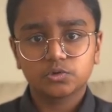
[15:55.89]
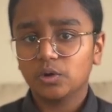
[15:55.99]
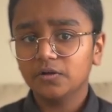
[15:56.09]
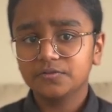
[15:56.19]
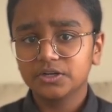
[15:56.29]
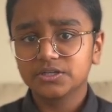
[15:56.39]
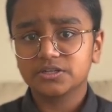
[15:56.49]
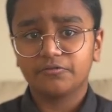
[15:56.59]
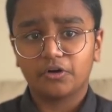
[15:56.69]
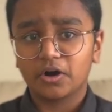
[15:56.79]
12
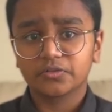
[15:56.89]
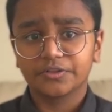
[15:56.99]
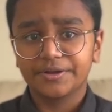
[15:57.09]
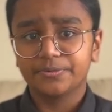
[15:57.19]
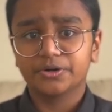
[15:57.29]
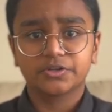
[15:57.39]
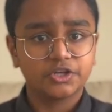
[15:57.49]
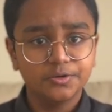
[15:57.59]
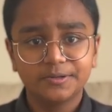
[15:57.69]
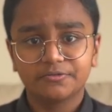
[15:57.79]
years of hard labor,
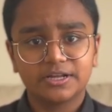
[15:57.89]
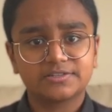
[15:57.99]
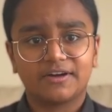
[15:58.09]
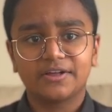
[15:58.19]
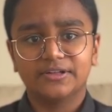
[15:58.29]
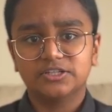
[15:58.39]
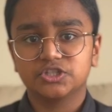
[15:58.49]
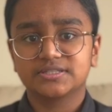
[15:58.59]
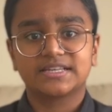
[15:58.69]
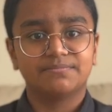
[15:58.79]
human rights
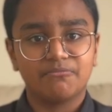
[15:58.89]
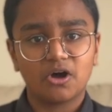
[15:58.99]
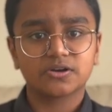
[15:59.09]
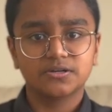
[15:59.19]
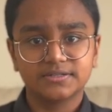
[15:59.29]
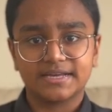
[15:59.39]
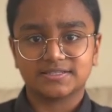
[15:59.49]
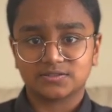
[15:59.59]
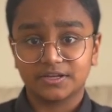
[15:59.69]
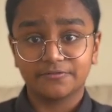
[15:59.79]
violations, and
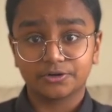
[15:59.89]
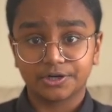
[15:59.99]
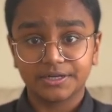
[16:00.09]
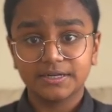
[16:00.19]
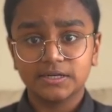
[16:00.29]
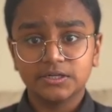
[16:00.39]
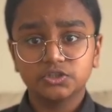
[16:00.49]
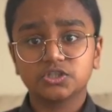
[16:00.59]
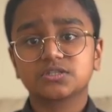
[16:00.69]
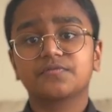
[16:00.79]
modern-day slavery
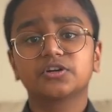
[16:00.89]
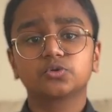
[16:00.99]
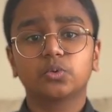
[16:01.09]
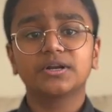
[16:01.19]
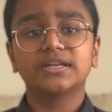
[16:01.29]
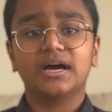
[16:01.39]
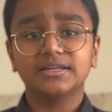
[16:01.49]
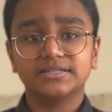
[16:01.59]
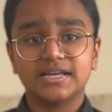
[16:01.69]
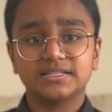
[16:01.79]
just for
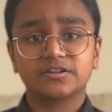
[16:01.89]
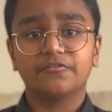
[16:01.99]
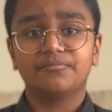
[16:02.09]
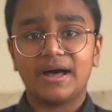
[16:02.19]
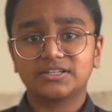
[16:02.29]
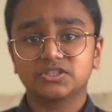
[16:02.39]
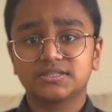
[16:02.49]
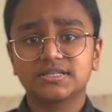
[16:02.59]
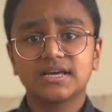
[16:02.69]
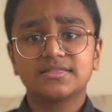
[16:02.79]
29 days of
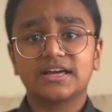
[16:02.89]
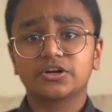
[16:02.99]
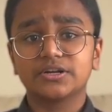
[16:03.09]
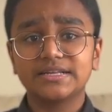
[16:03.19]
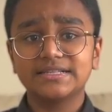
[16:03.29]
matches that are